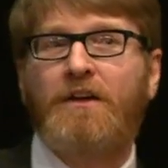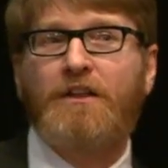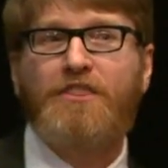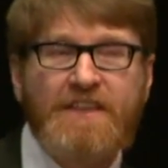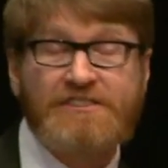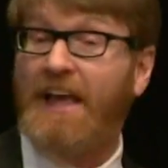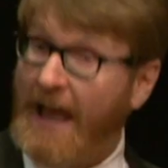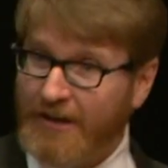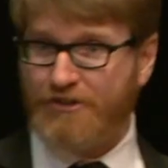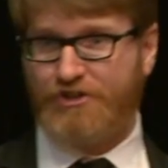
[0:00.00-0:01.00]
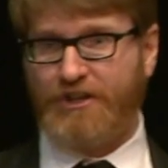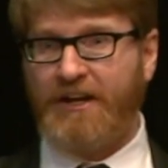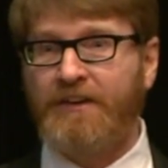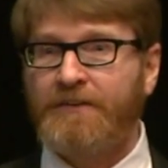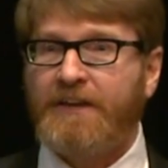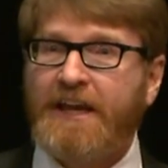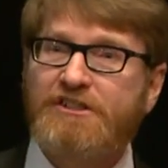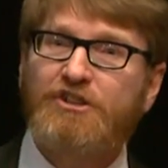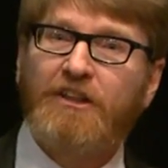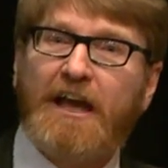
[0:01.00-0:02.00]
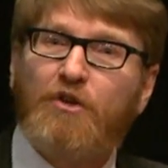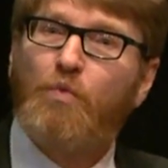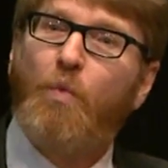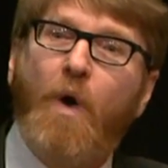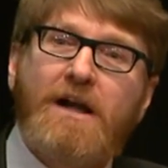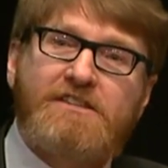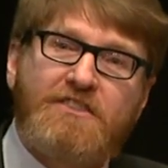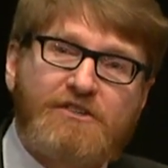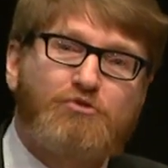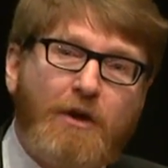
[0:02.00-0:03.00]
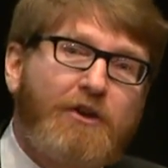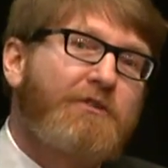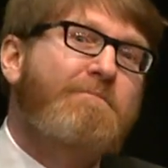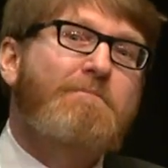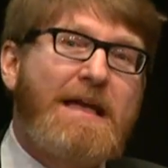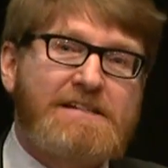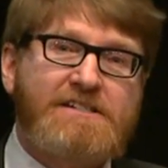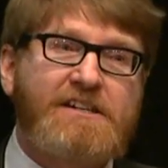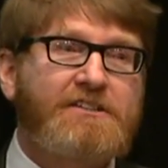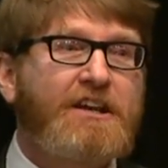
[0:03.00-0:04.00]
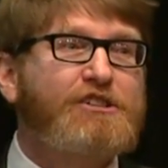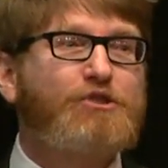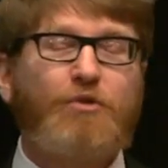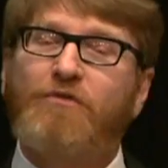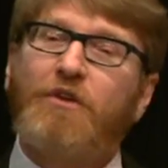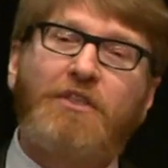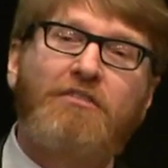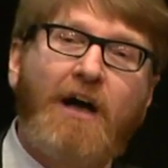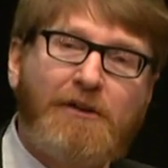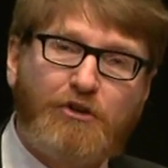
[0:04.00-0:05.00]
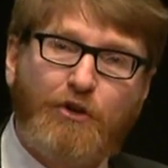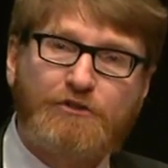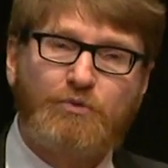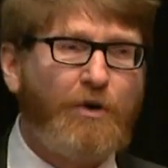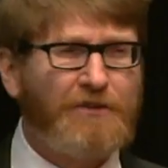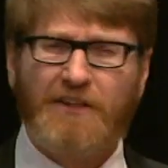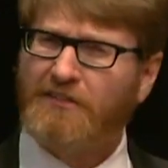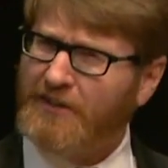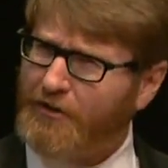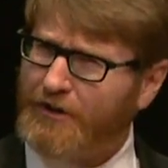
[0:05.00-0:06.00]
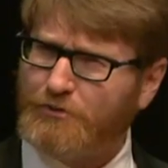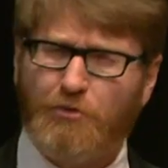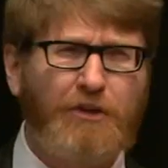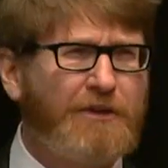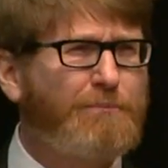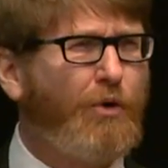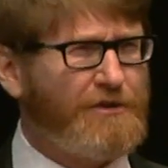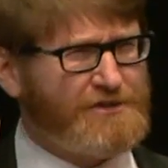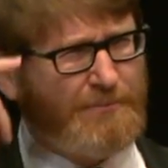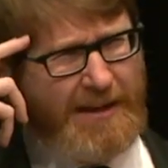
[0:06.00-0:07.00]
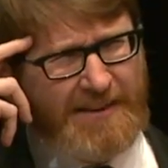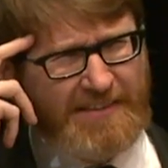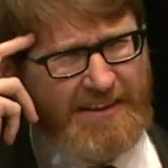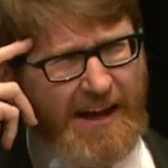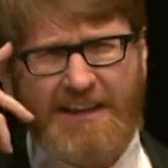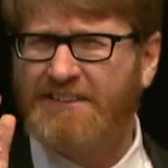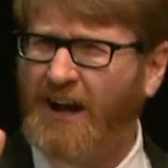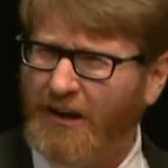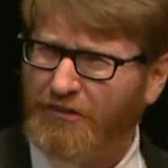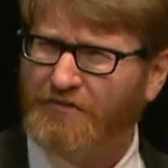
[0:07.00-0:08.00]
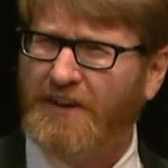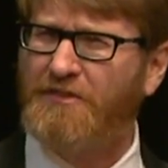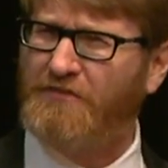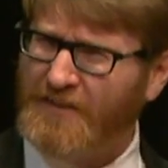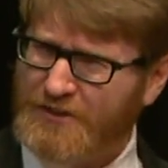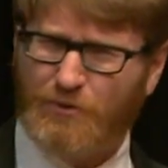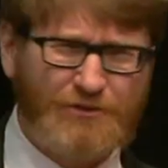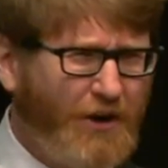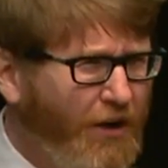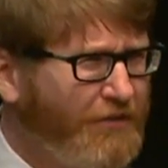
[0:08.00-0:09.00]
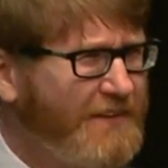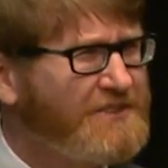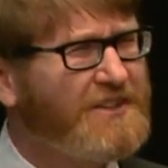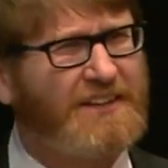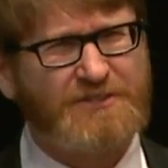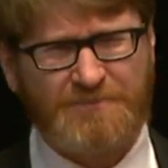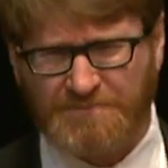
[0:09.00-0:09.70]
this energy into like what this record meant and sort of what the liner notes were, and the lyrics were really important to me, and the iconography and the visuals, all of these things.